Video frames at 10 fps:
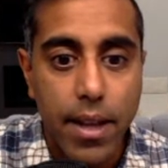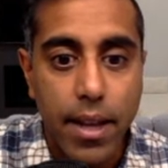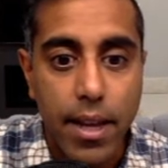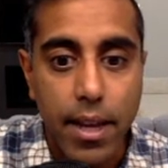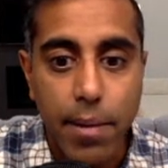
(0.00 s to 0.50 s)

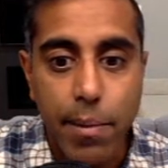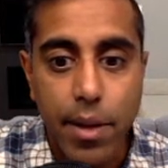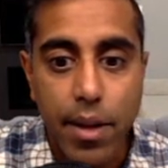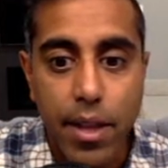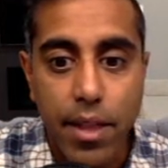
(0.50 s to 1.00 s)
him
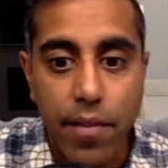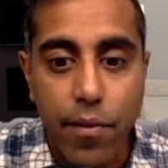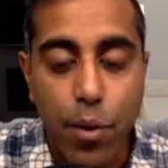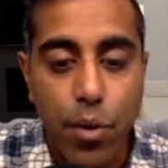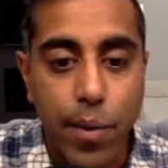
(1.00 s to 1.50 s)
in the
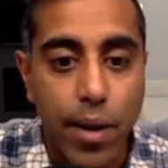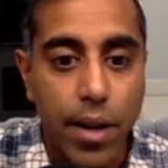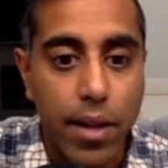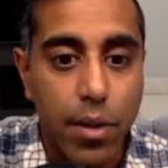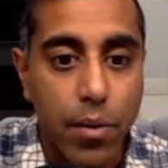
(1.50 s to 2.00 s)
4th round,
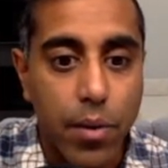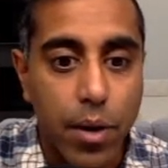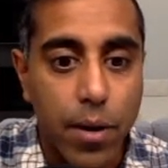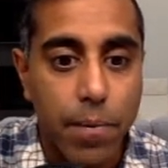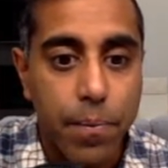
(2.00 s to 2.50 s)
8th
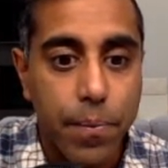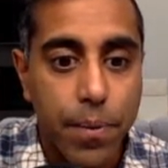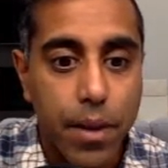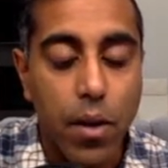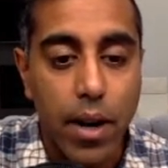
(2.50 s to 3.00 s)
overall,
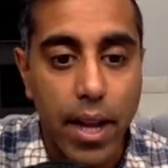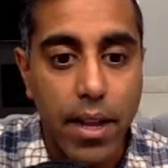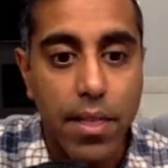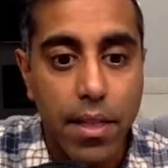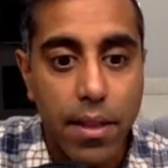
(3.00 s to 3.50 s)
or
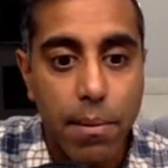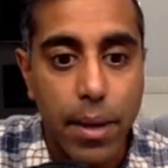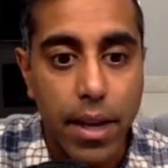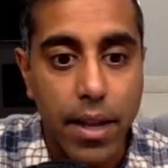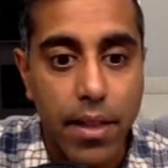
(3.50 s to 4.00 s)
8th
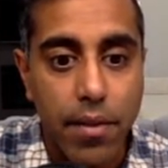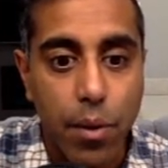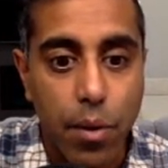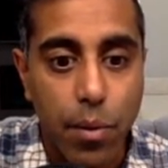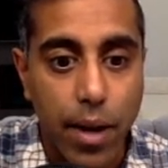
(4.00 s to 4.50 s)
pick in the
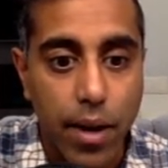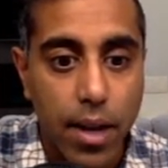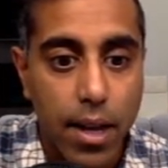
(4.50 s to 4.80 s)
4th round.